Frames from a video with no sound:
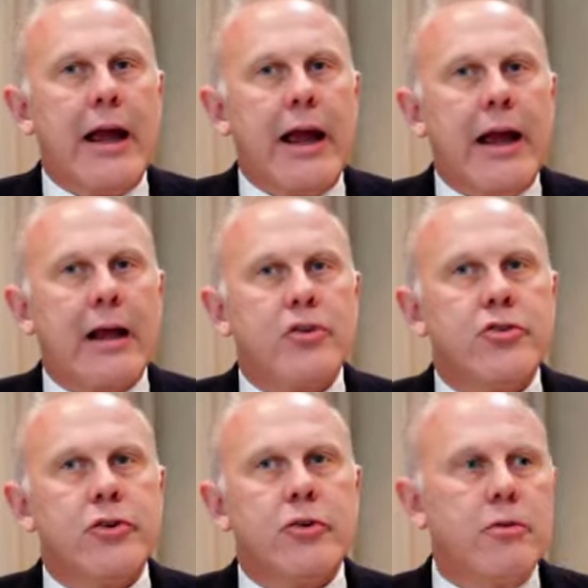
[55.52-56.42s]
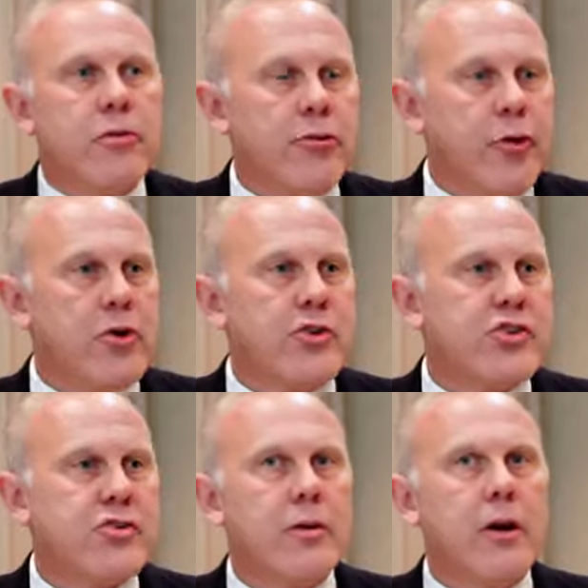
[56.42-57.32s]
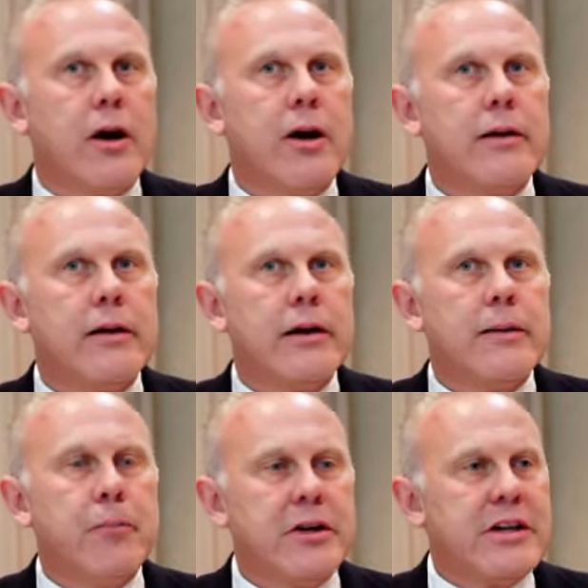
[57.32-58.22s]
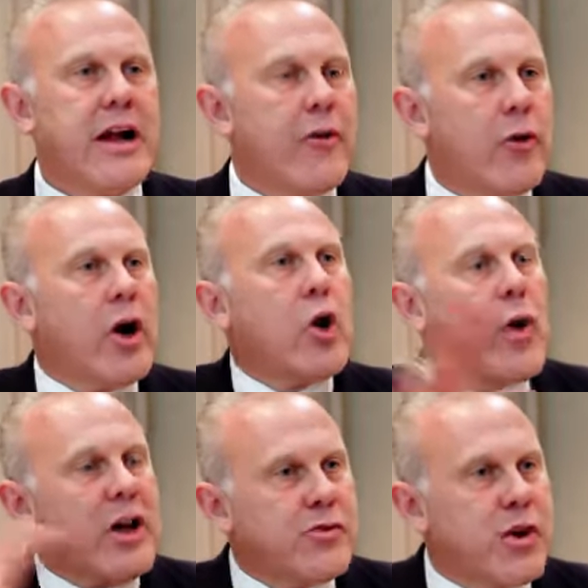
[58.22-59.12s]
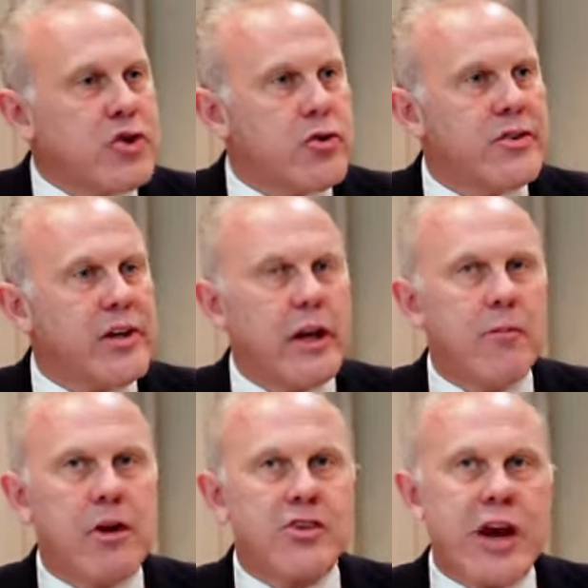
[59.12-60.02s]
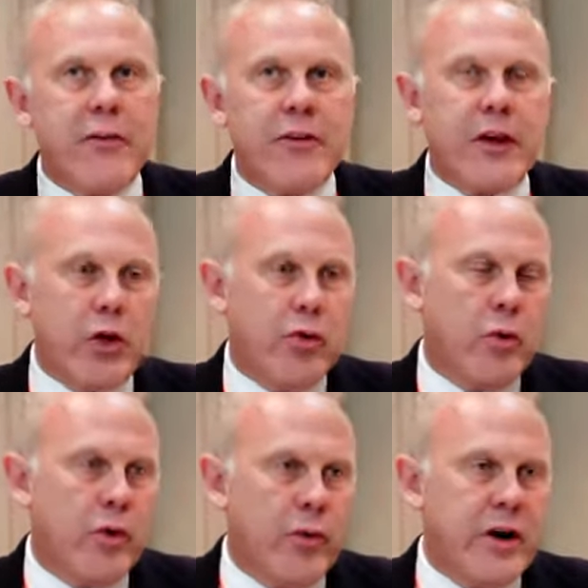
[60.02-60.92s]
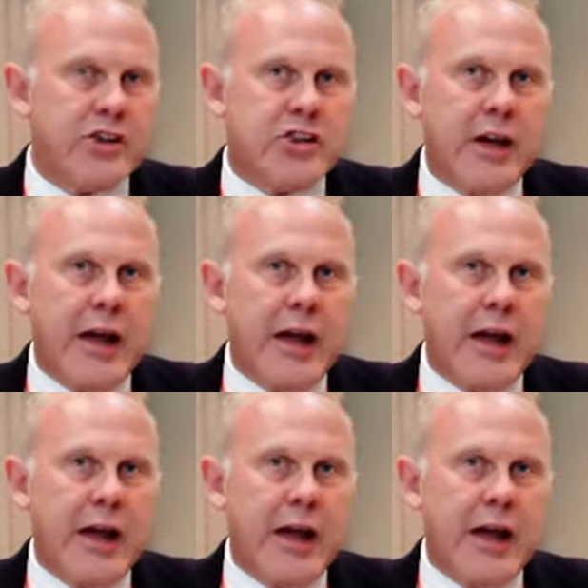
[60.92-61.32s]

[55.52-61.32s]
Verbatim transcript: and to first uh, put together a cross-functional team, because everything you do with risk